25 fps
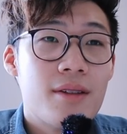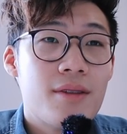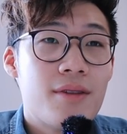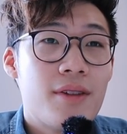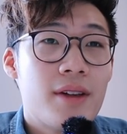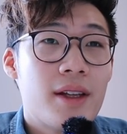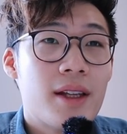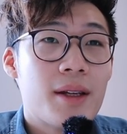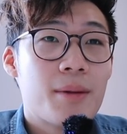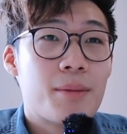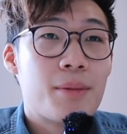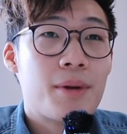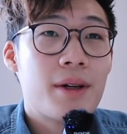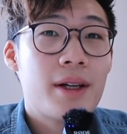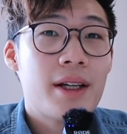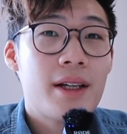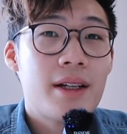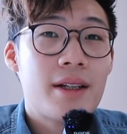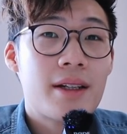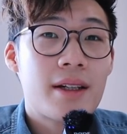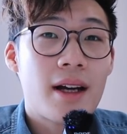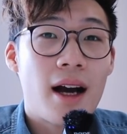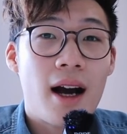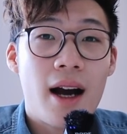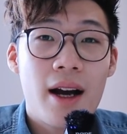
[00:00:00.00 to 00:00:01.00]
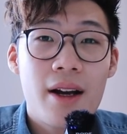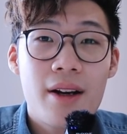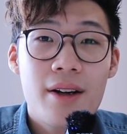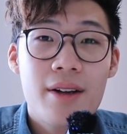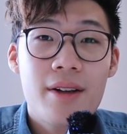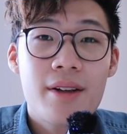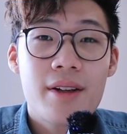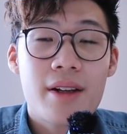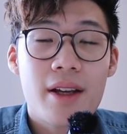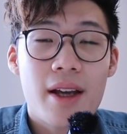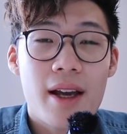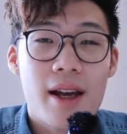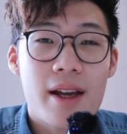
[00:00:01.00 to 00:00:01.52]
feeling pretty
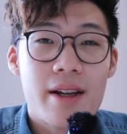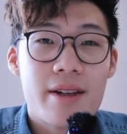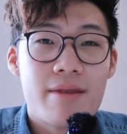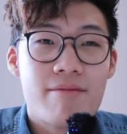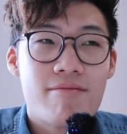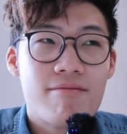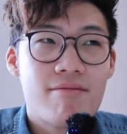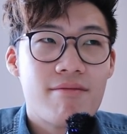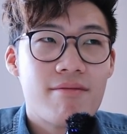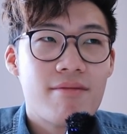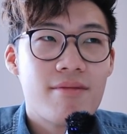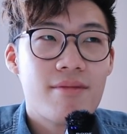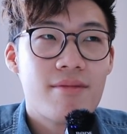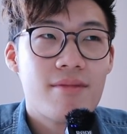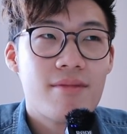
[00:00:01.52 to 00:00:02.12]
tired and